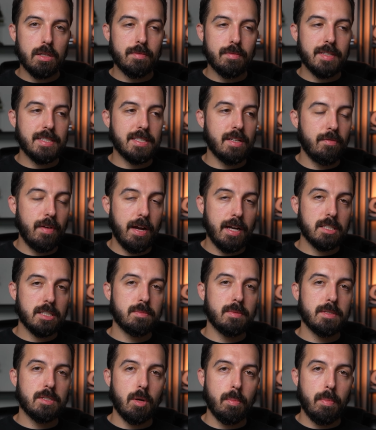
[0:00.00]
of these
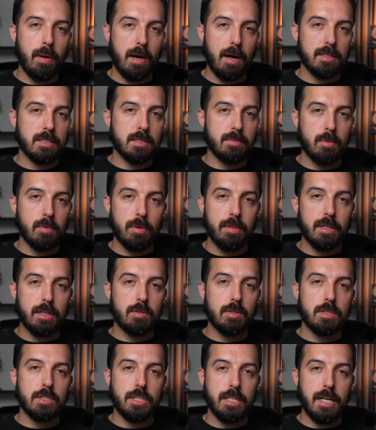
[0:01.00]
advancements are possible within
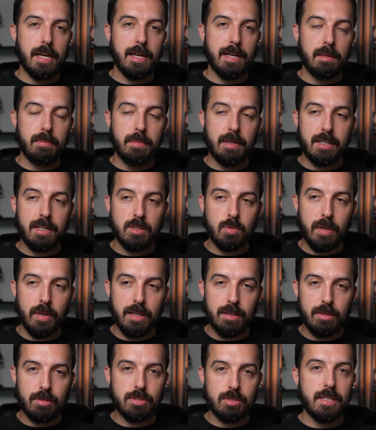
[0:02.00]
Christianity because we
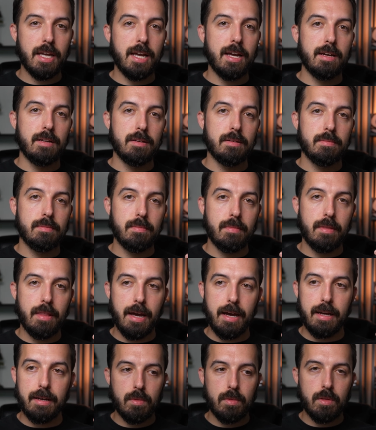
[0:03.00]
understand
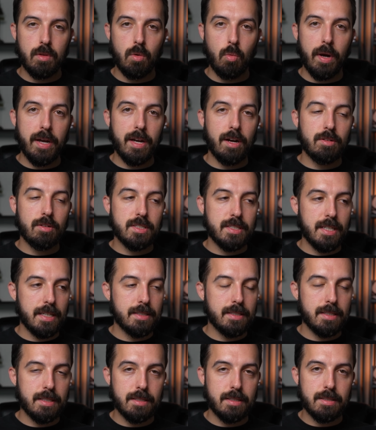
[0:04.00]
that the way our
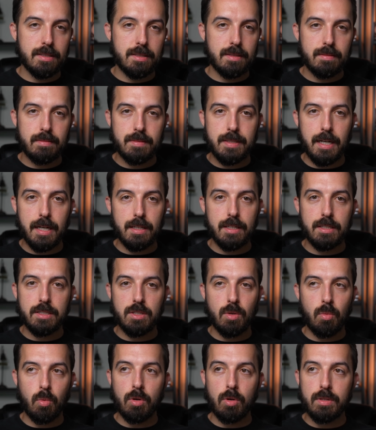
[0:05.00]
senses tell us
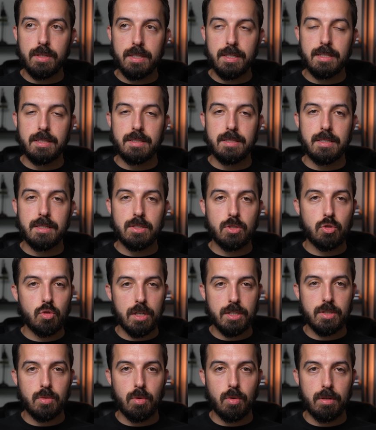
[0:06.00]
the world is
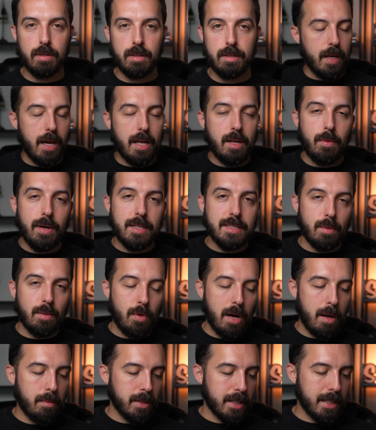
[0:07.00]
trustworthy. Anyways, I'm
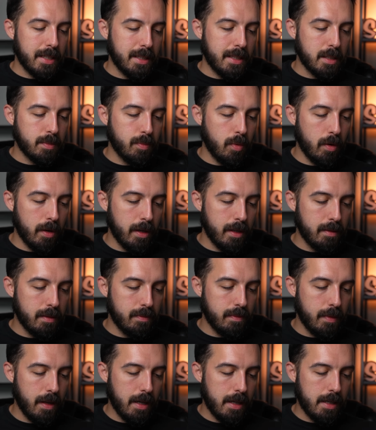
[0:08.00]
rambling at this
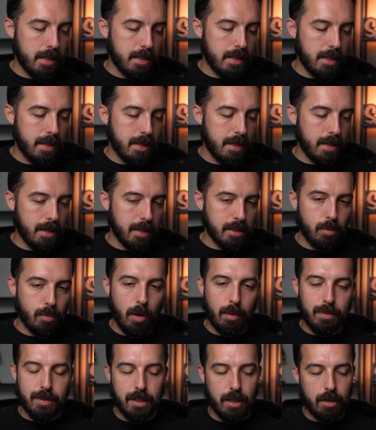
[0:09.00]
point and I should
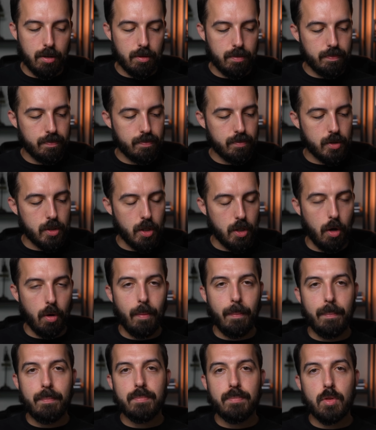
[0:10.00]
probably go. So,
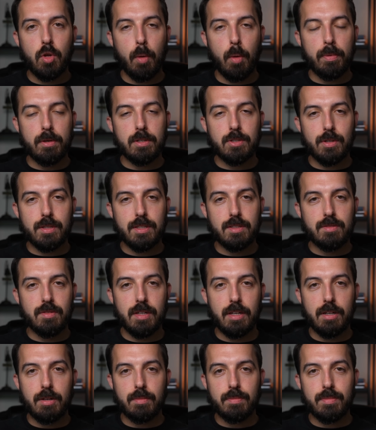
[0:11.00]
hope you enjoyed this
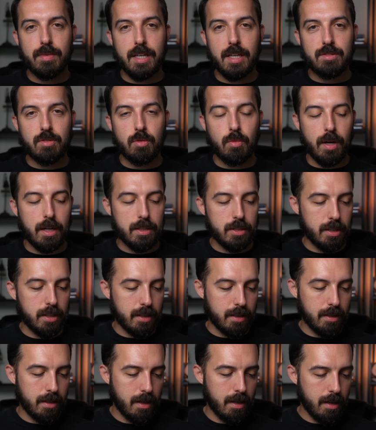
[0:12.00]
video. Thanks for
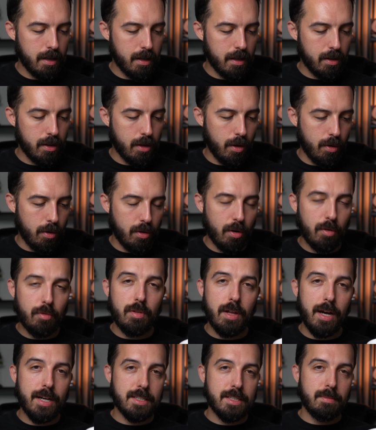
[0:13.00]
watching. There are no
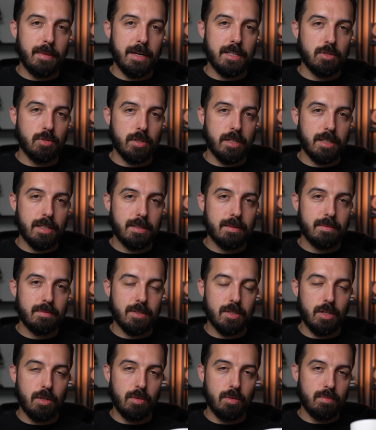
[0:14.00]
flies in my drink,
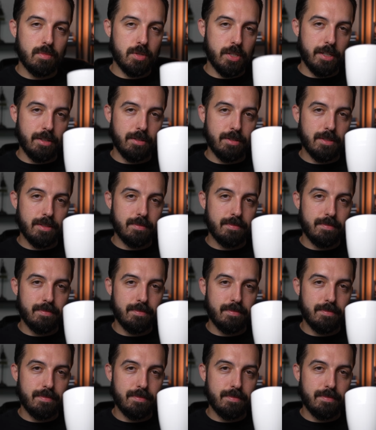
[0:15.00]
so cheers.